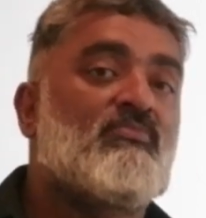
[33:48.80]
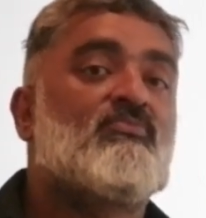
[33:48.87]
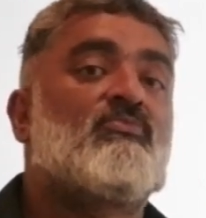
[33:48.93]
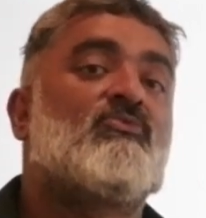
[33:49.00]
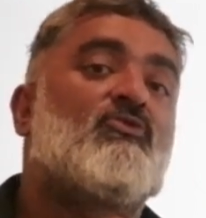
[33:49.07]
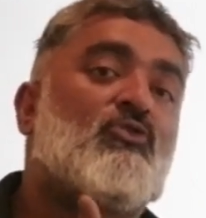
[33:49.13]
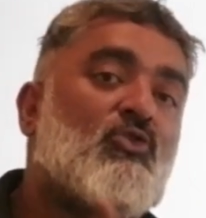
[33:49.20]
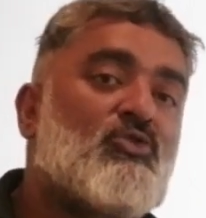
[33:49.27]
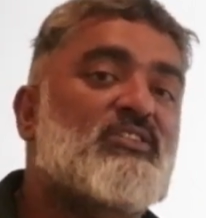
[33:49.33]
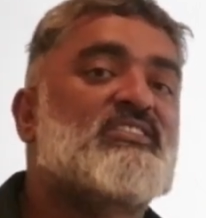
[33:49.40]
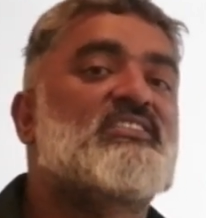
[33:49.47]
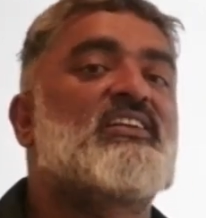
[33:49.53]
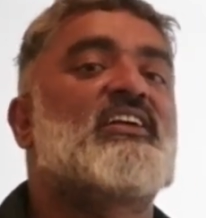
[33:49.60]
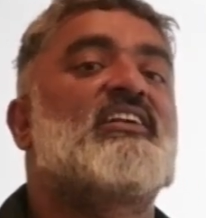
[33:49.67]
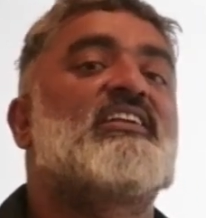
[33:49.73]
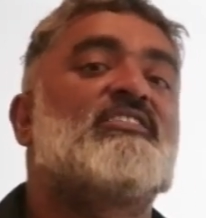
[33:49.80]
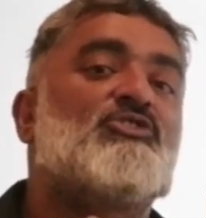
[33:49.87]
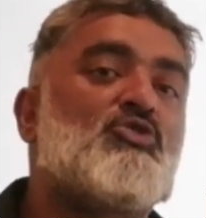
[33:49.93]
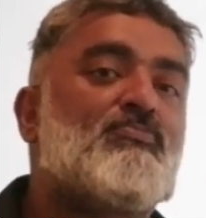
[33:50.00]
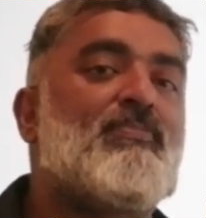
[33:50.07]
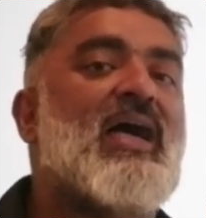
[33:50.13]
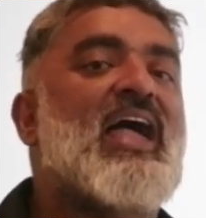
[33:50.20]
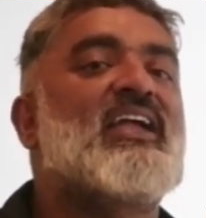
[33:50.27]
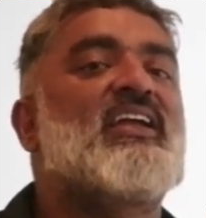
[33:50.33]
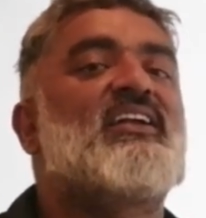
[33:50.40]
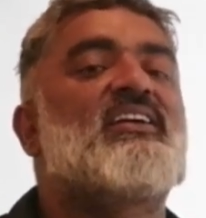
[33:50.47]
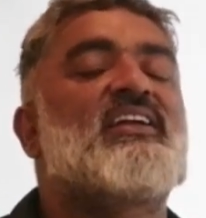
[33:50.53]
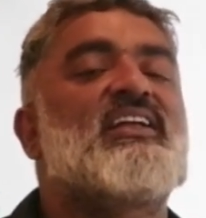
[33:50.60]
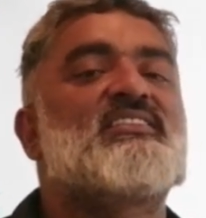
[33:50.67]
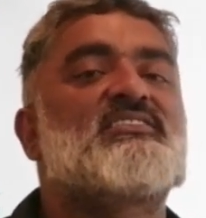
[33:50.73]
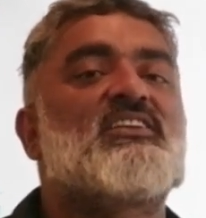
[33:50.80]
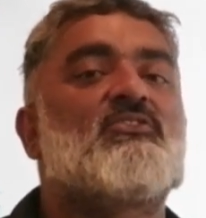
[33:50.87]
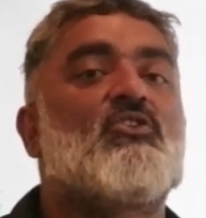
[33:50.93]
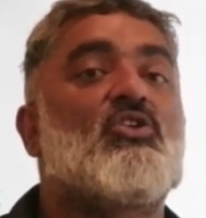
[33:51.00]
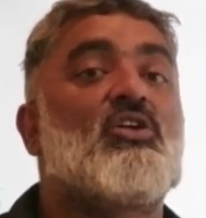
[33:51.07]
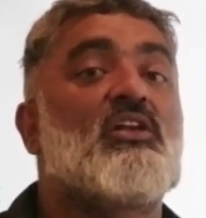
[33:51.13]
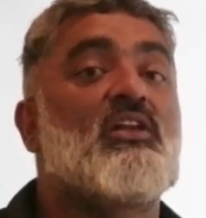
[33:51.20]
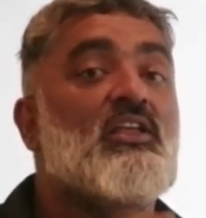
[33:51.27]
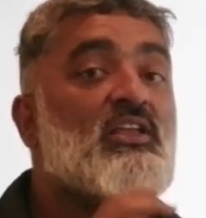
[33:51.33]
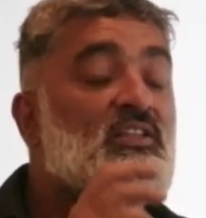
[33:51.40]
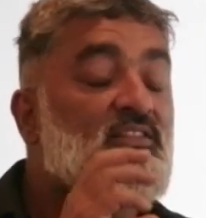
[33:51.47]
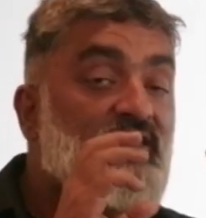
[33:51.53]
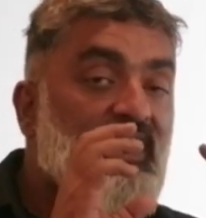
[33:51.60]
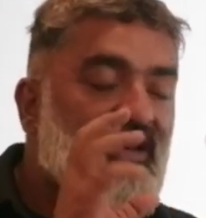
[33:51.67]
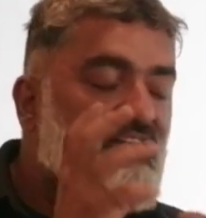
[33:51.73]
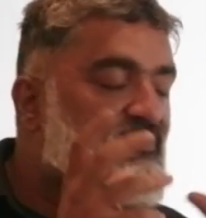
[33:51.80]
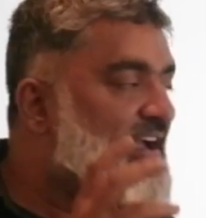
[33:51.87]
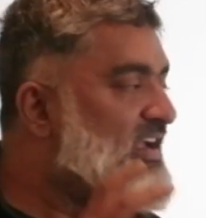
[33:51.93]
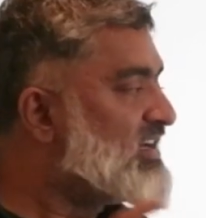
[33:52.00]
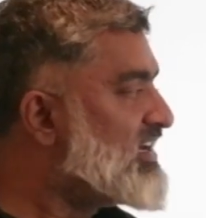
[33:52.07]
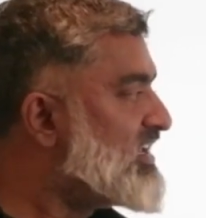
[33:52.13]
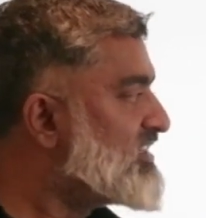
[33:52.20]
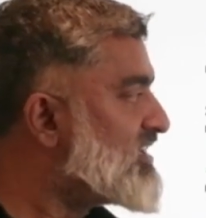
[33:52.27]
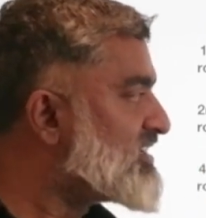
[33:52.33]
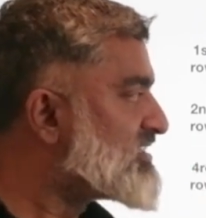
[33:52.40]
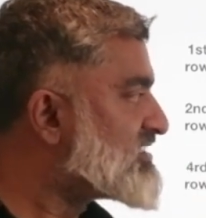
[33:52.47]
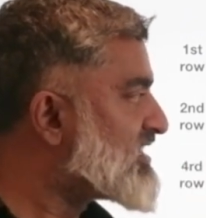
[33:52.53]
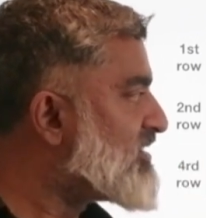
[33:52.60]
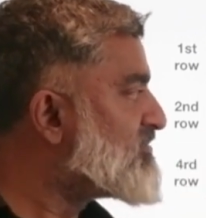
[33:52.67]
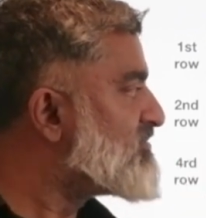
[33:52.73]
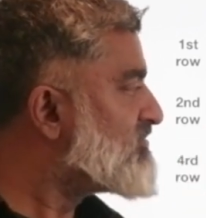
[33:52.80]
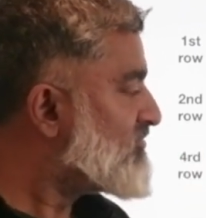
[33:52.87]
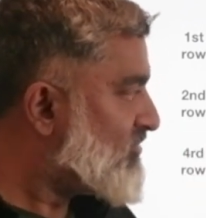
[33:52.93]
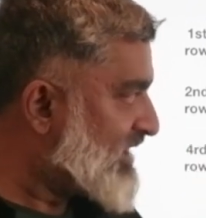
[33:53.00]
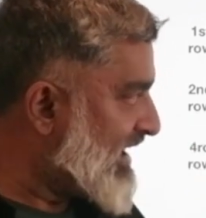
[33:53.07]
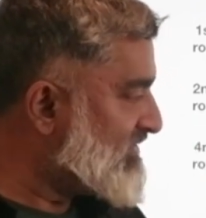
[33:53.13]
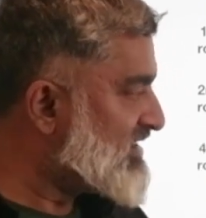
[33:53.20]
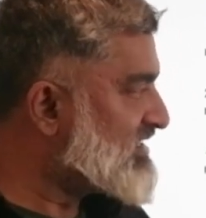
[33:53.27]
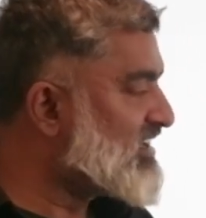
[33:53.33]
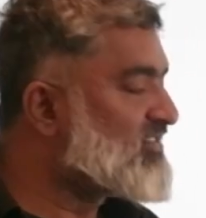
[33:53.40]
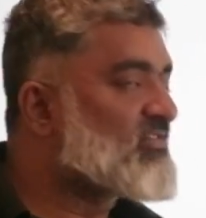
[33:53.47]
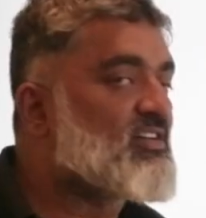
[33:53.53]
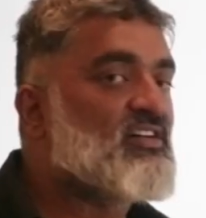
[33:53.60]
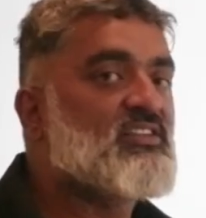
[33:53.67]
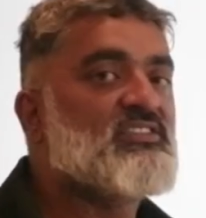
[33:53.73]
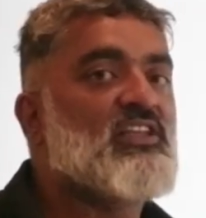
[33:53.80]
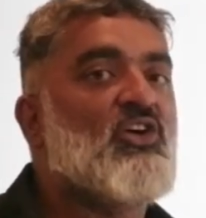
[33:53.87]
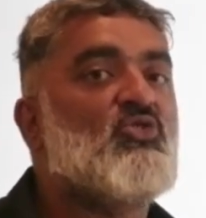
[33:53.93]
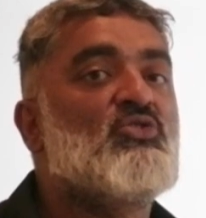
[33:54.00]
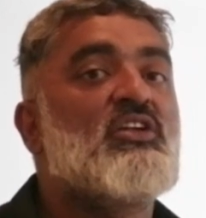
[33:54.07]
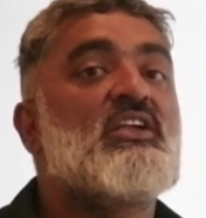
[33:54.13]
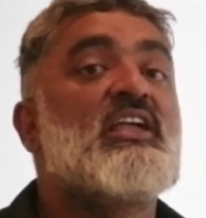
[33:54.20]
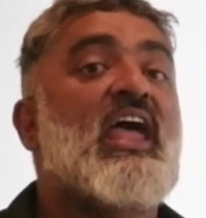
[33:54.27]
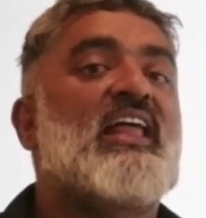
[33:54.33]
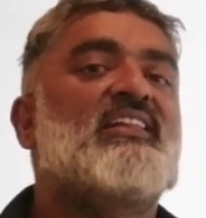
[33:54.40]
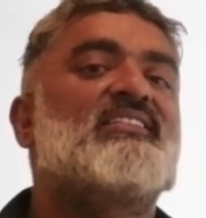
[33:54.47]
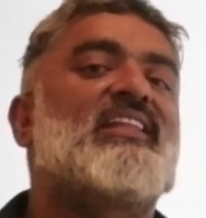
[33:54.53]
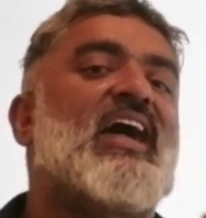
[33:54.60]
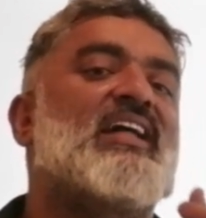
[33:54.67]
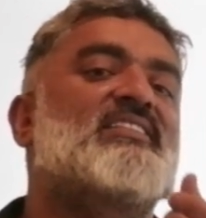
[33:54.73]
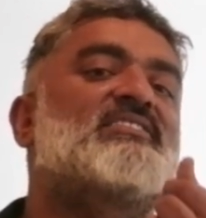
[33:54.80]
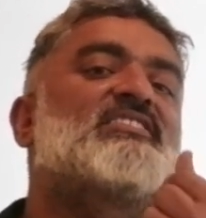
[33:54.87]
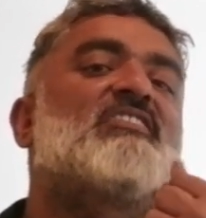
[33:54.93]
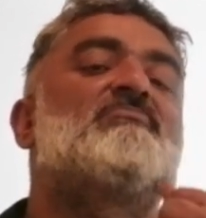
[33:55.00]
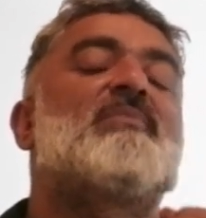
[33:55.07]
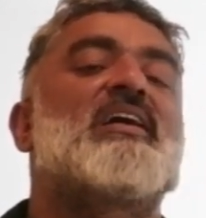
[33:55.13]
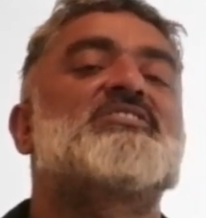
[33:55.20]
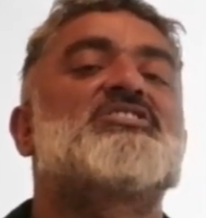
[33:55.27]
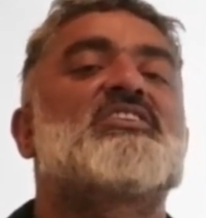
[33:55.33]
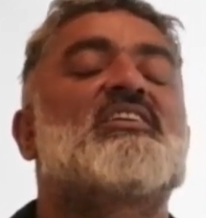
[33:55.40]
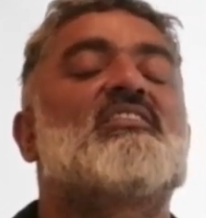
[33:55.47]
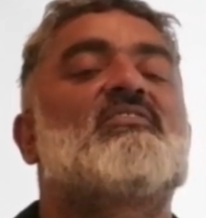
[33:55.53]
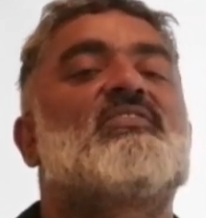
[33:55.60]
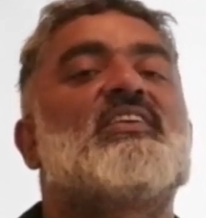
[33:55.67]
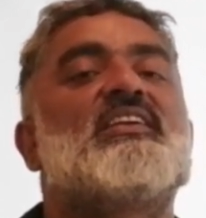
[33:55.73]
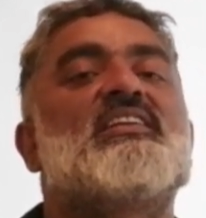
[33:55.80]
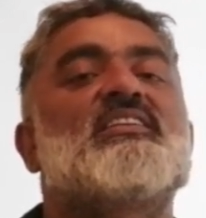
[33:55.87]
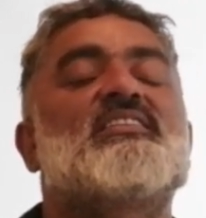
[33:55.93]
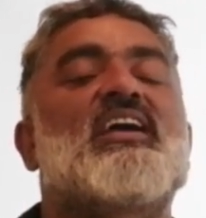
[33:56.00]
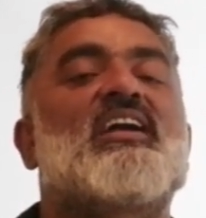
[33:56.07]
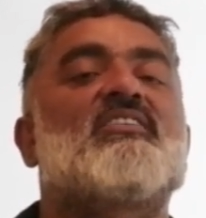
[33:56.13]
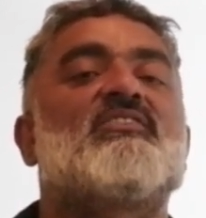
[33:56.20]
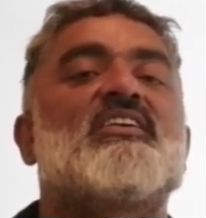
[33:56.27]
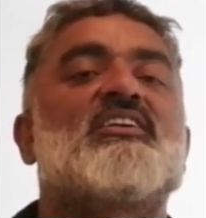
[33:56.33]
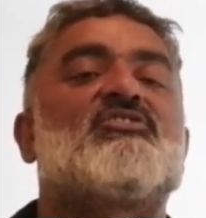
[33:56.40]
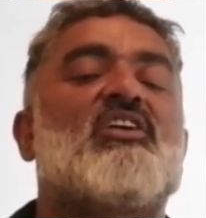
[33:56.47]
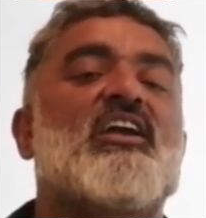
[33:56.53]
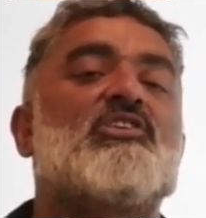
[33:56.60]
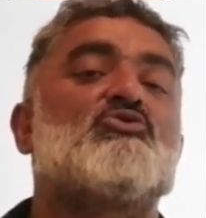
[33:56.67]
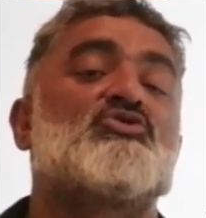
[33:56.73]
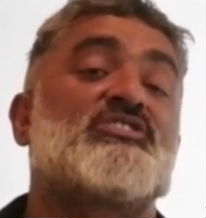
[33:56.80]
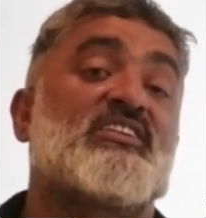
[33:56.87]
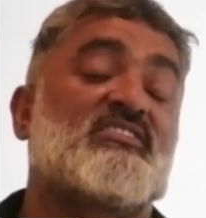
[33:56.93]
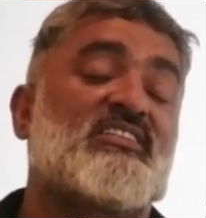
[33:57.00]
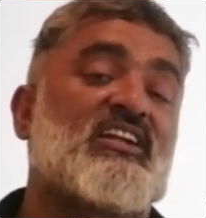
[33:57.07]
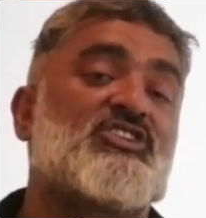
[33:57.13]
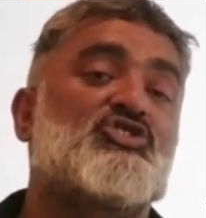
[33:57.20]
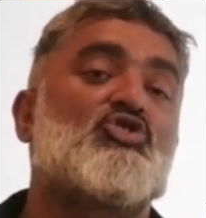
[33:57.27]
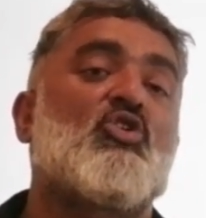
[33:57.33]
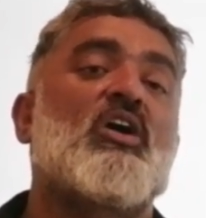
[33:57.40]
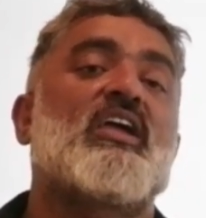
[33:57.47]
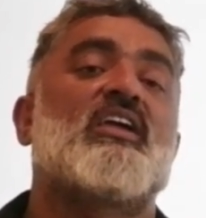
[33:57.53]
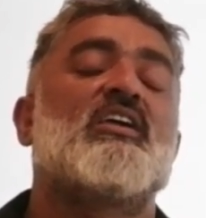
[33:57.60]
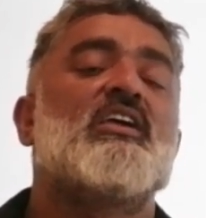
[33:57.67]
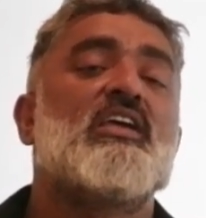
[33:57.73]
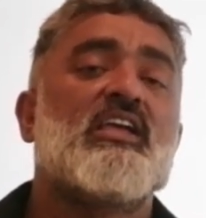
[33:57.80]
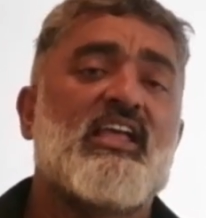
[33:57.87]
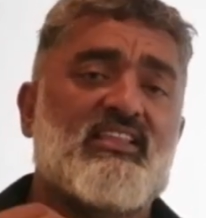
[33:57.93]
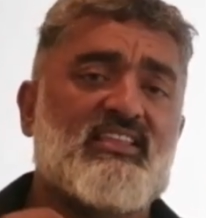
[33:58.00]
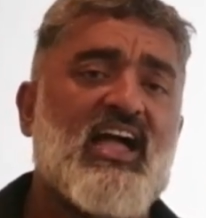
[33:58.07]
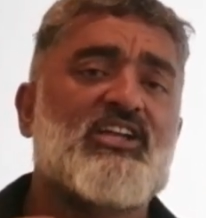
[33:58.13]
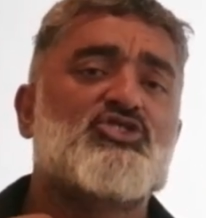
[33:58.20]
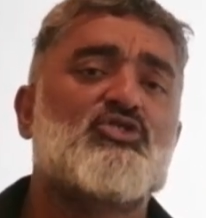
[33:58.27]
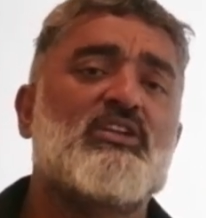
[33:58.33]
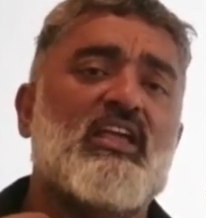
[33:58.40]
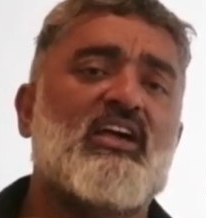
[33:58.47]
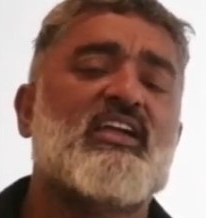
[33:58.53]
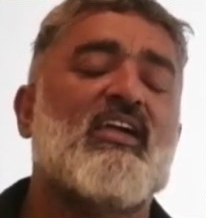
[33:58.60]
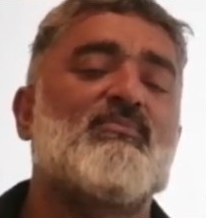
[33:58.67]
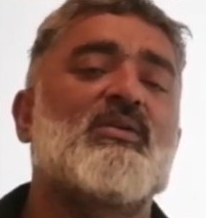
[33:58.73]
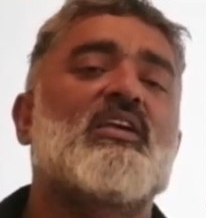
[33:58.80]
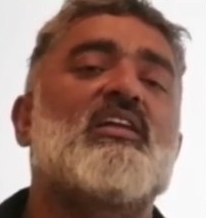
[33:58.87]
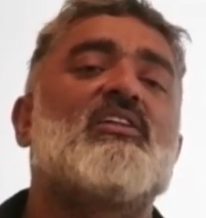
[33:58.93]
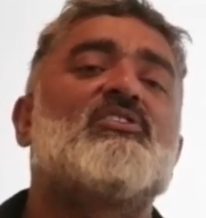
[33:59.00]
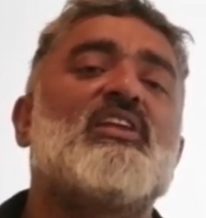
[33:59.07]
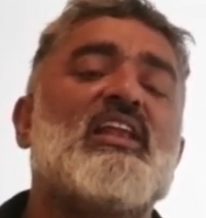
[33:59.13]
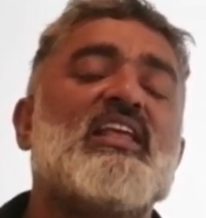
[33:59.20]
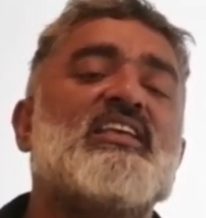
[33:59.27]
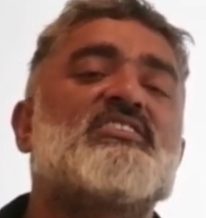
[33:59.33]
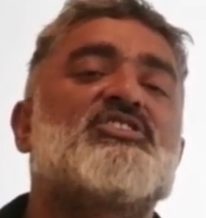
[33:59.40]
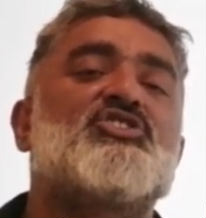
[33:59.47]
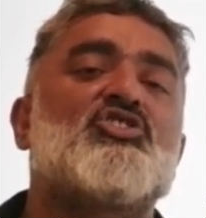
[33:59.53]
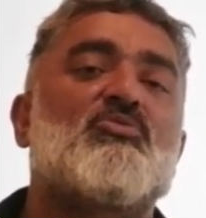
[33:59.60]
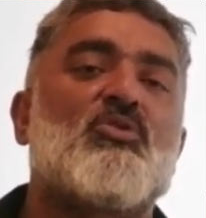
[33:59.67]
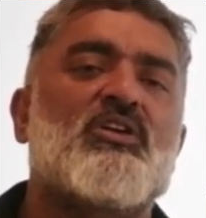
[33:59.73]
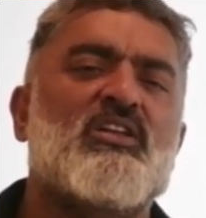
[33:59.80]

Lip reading: force it, you bang it against the wall, then finally the sum, everything works out. And that's the magical feeling that we are trying to chase. That joy is actually a chemical release in your body,